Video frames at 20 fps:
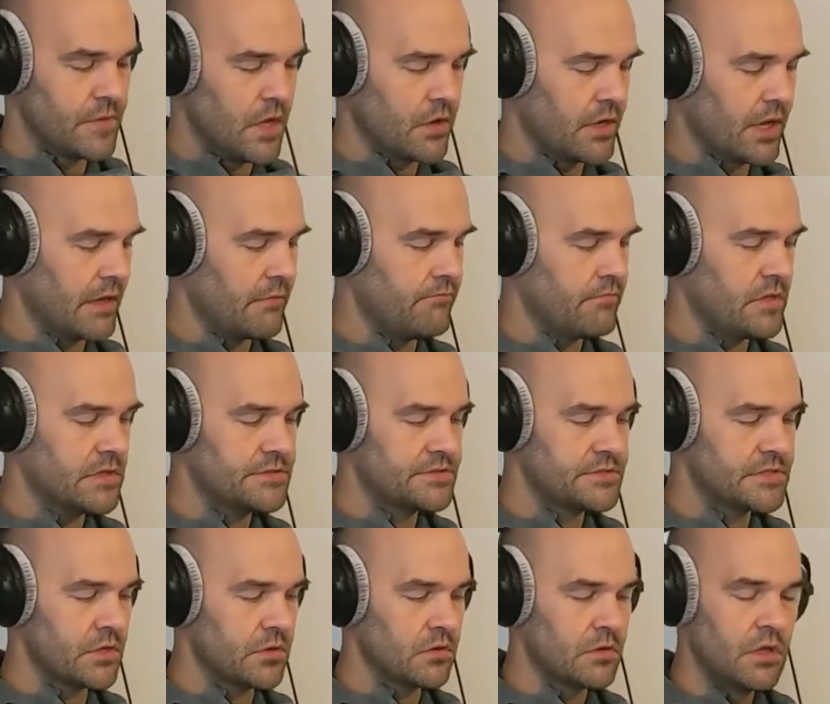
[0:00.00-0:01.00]
Okay,
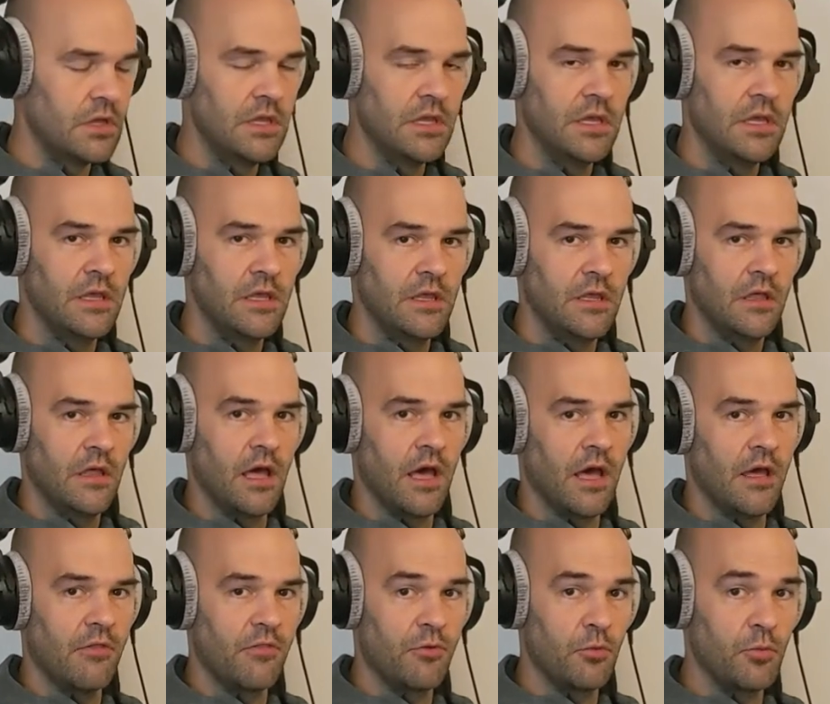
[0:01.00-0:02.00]
so
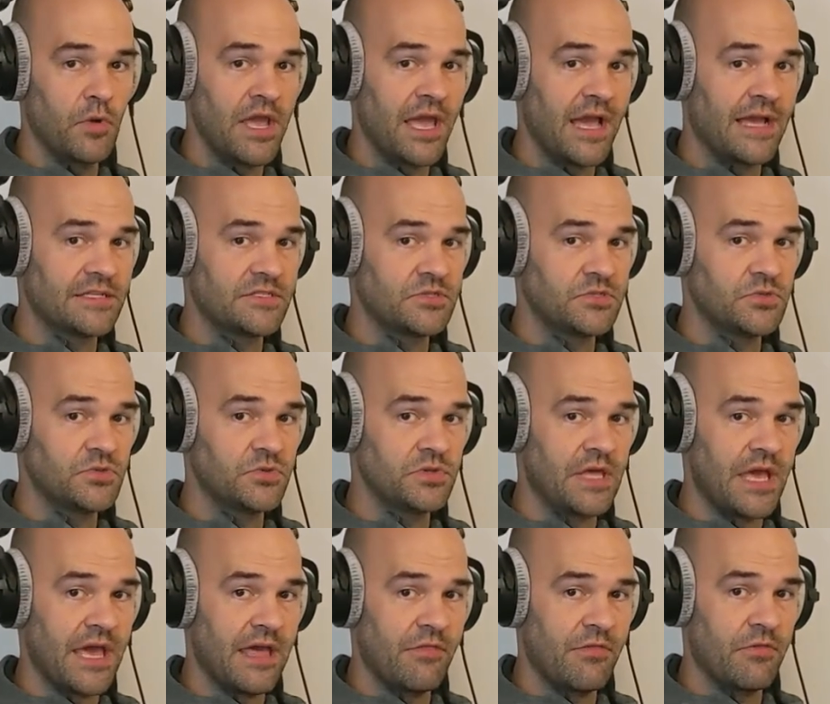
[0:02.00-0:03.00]
uh, the way I do
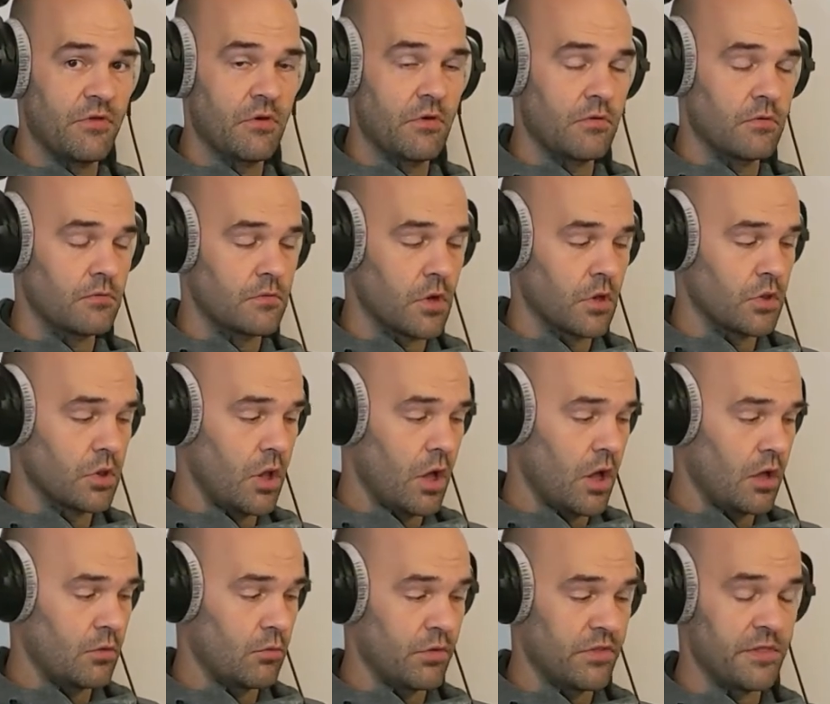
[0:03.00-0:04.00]
that, though,
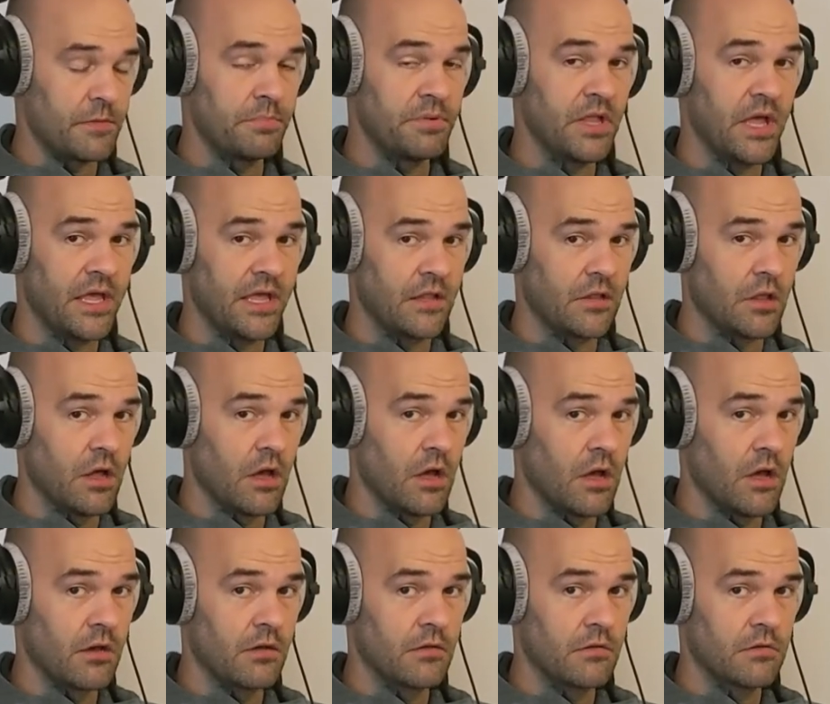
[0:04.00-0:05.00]
along with a play
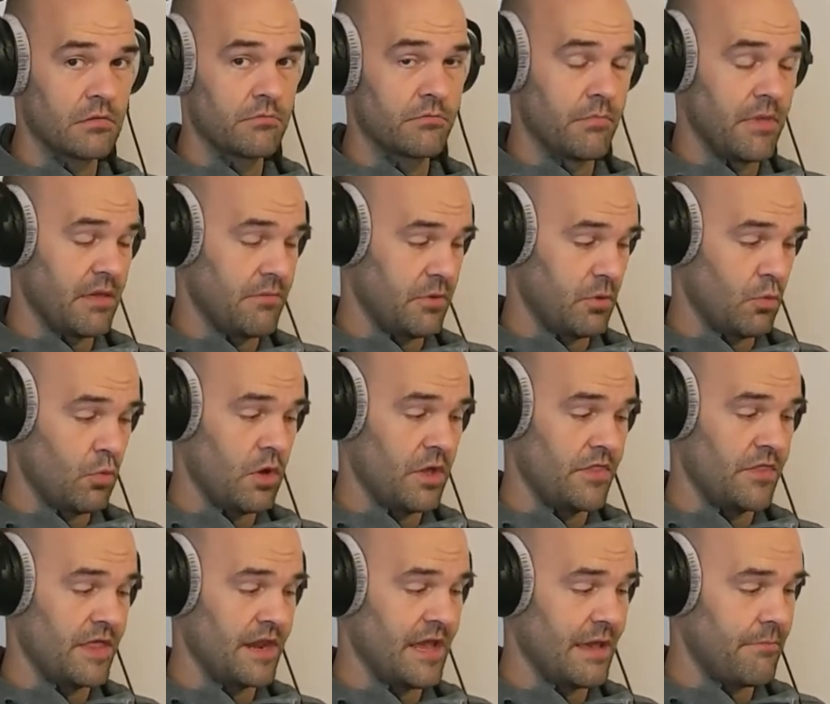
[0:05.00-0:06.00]
along, maybe
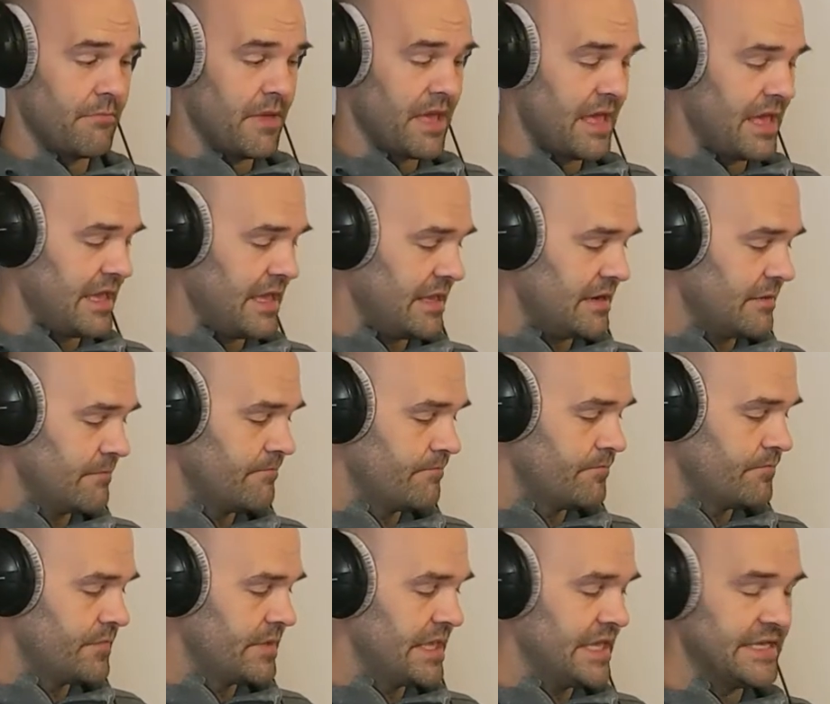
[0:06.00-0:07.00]
one that I made,
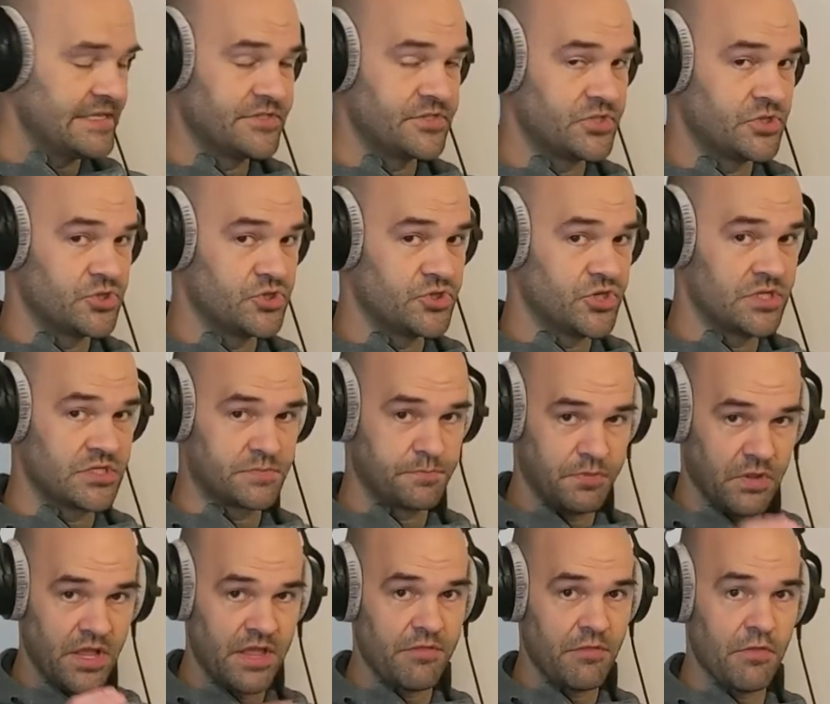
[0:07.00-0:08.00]
is to just
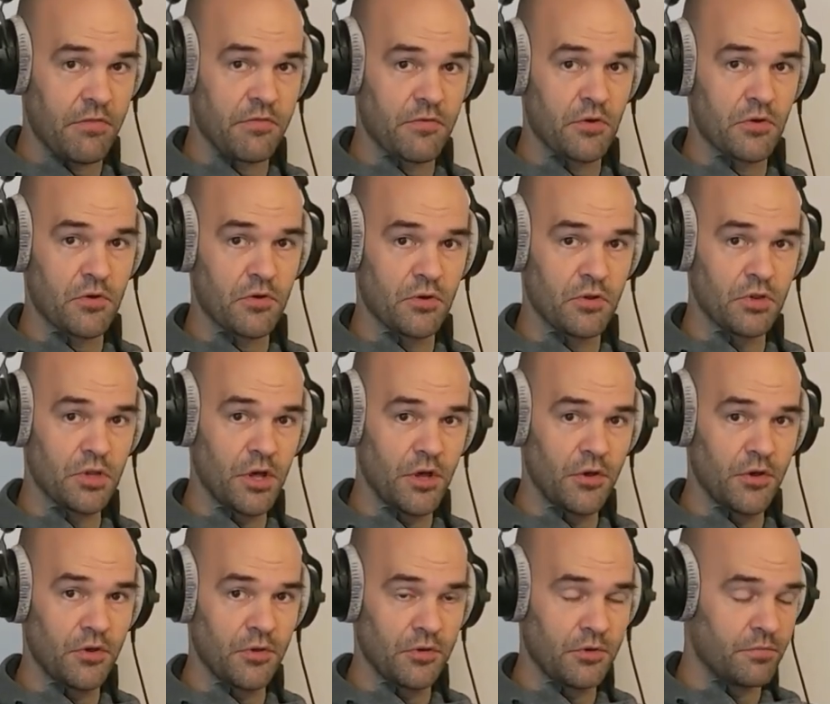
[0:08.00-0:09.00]
play the third
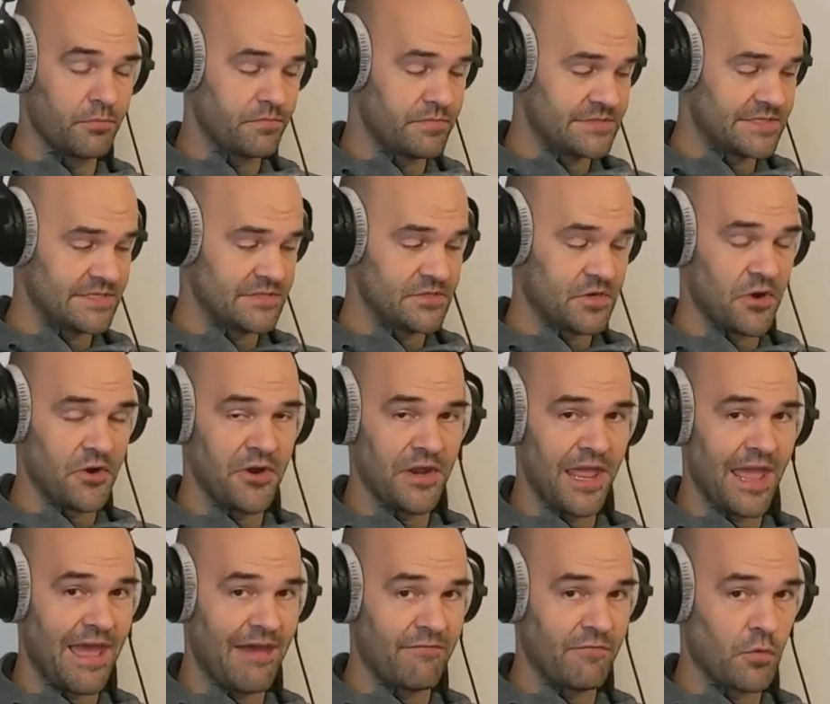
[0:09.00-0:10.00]
alone since I
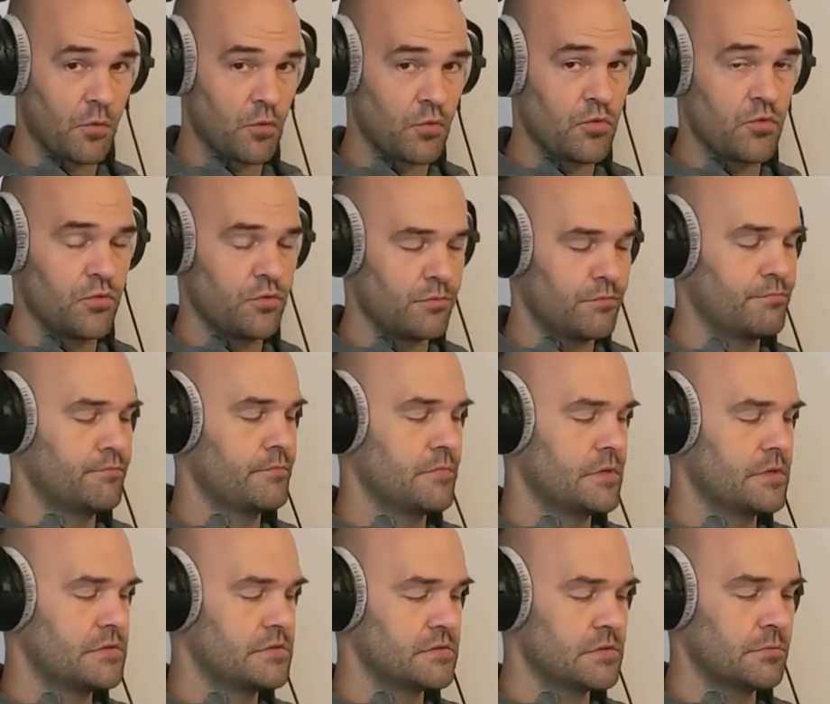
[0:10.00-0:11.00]
already have the root.
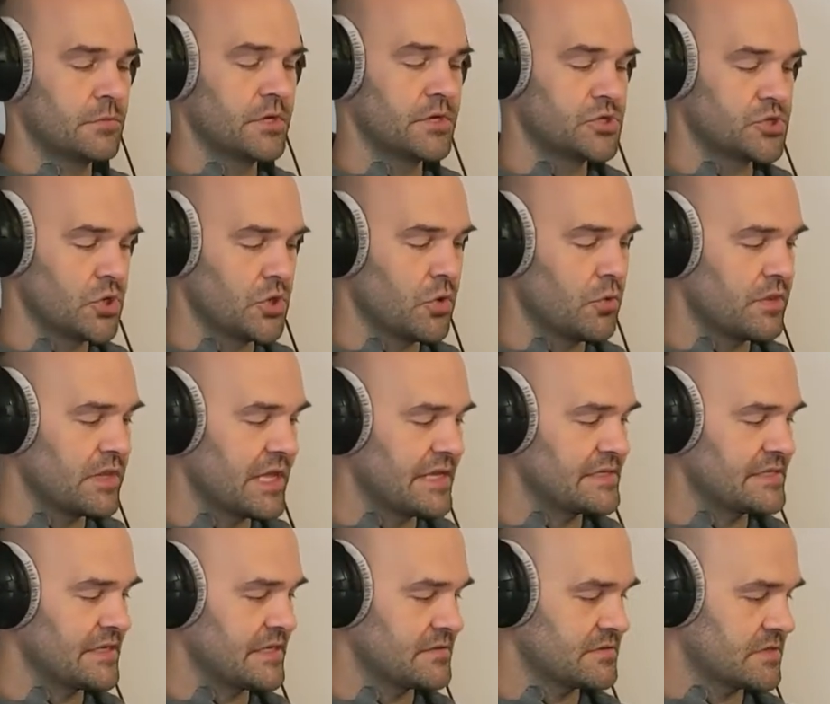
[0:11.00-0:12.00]
So I'm going to show you what
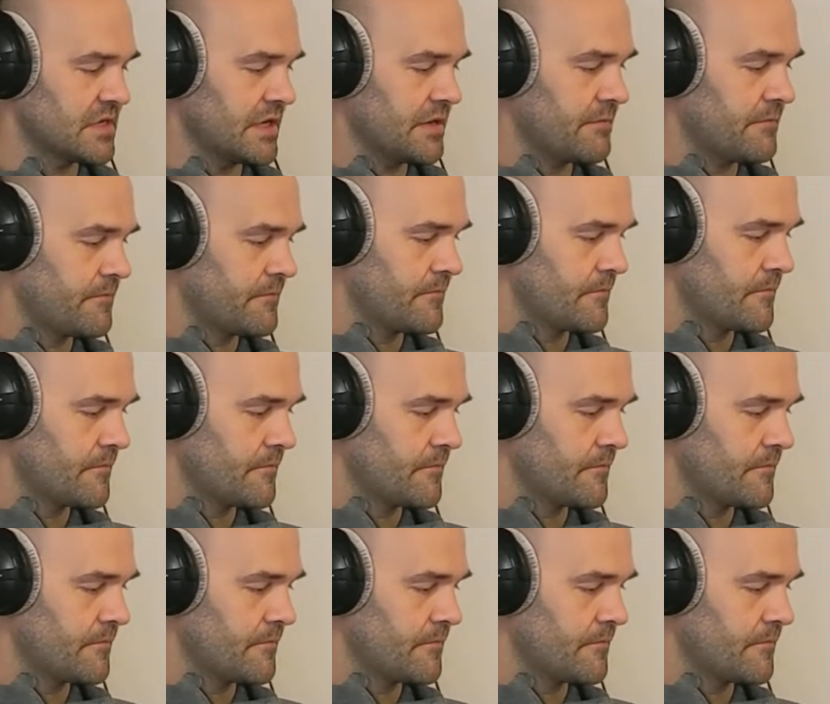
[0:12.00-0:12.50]
that sounds like.